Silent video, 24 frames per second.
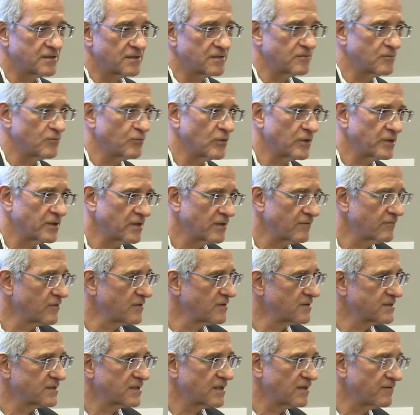that were
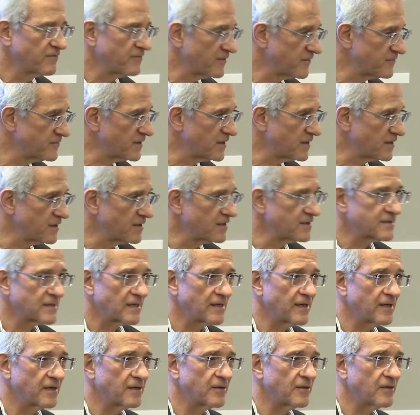given, say, 15 years
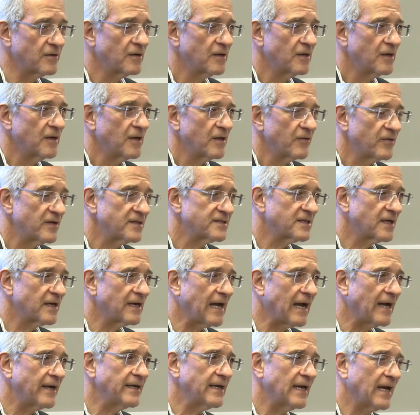later, they said,
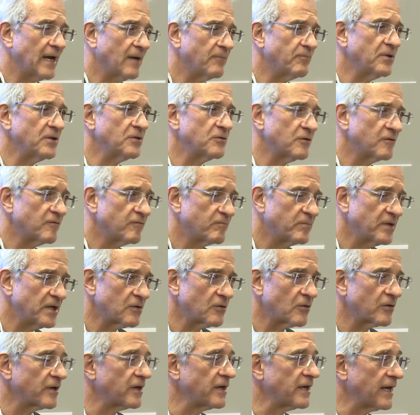I happened to have been
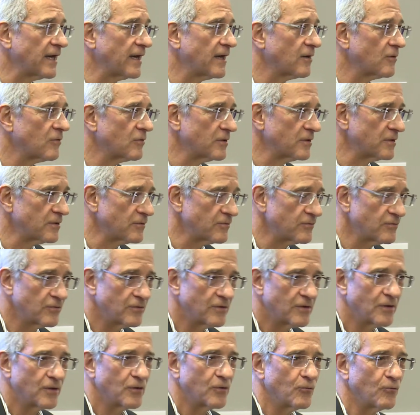on an errand
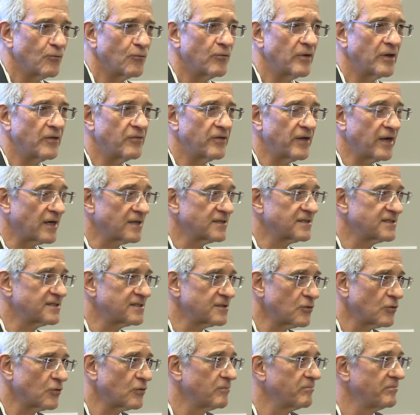when the
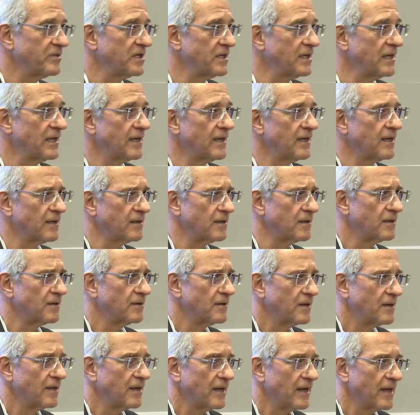action began.
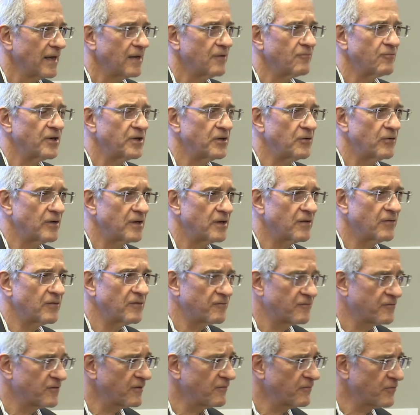And when you hear the
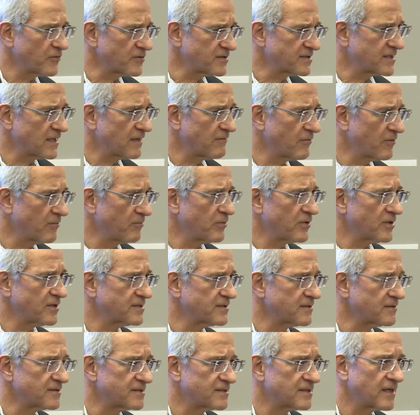fifth or seventh
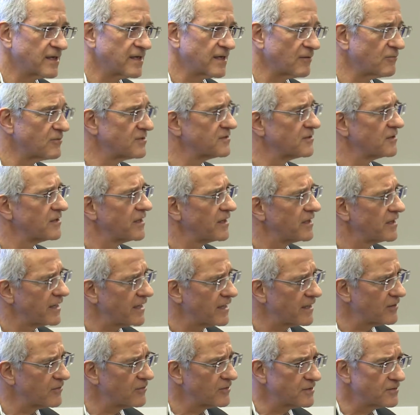person saying, I was on an
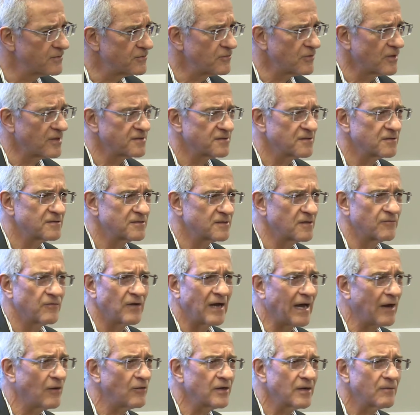errand, you ask yourself,
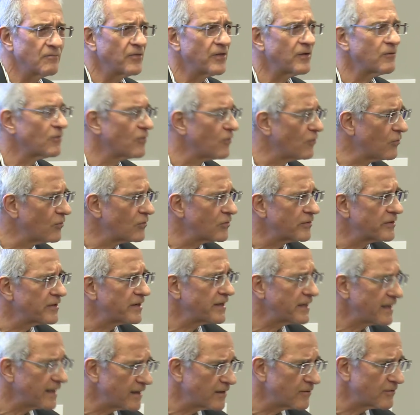how come they were all on
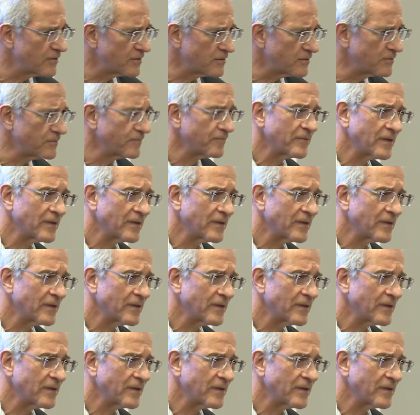an errand?